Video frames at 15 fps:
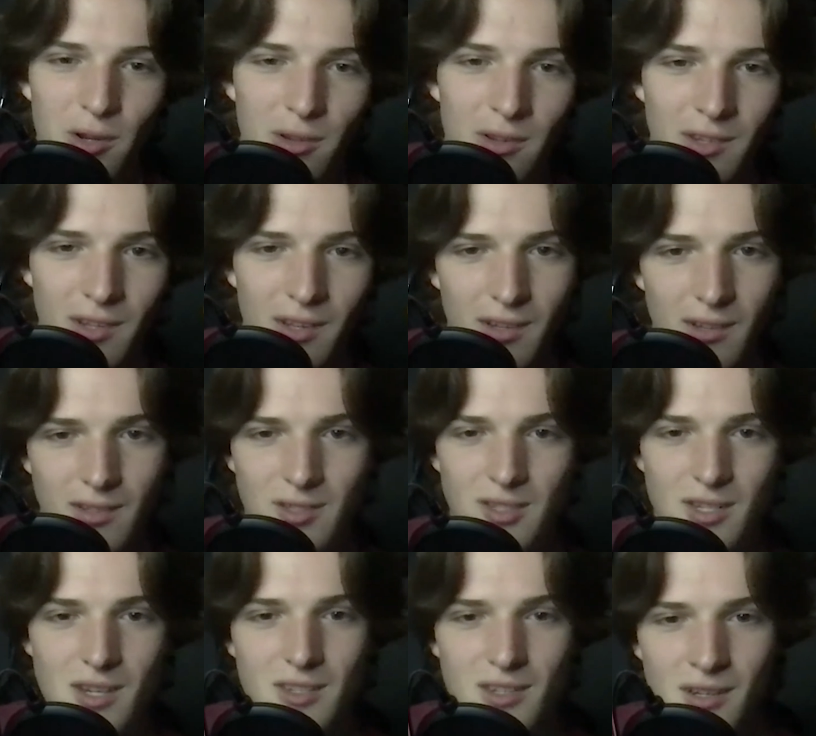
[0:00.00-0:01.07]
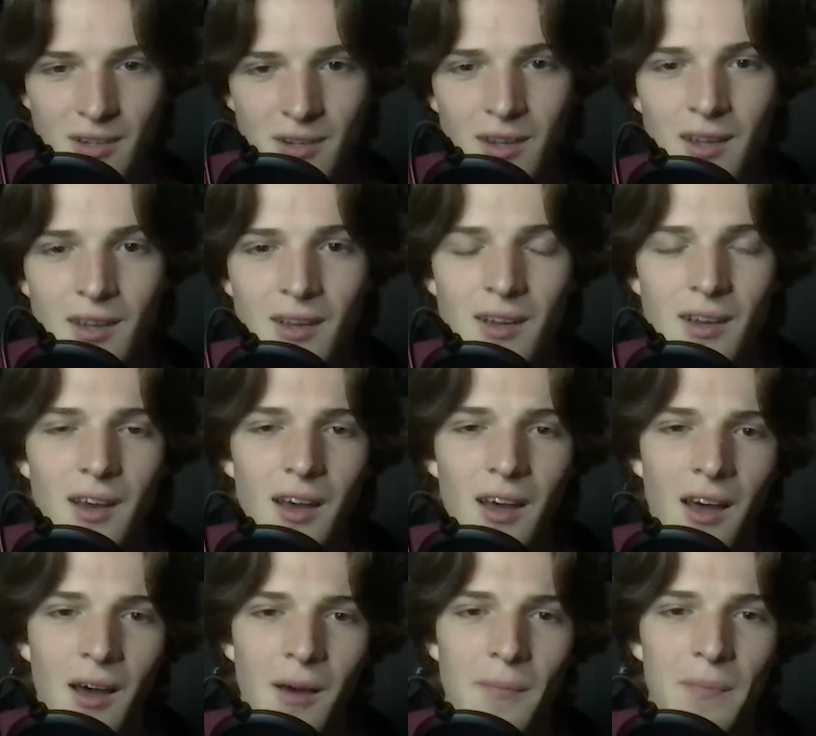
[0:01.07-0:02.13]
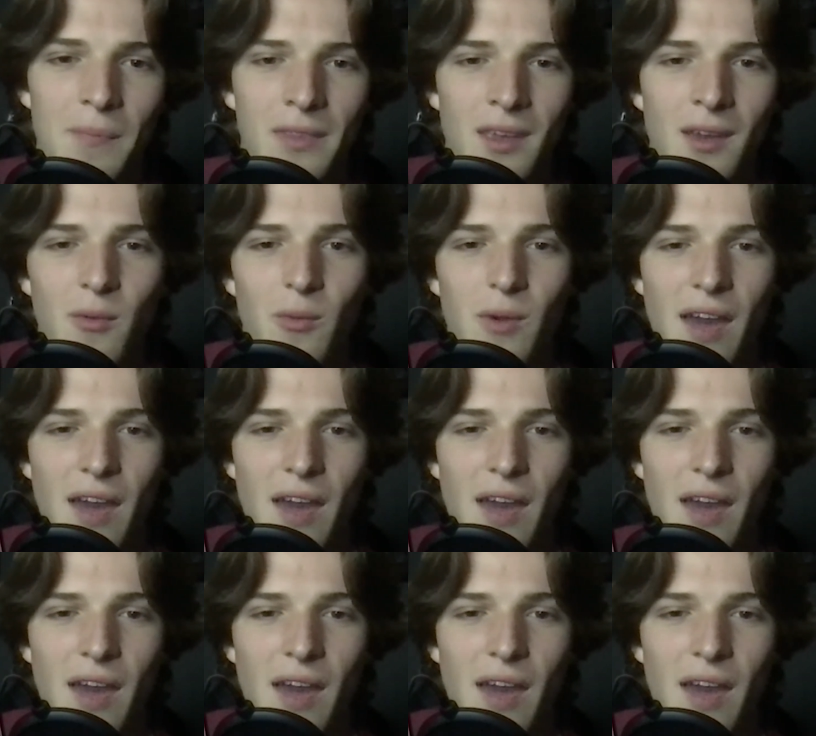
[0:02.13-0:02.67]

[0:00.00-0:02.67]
in the season. We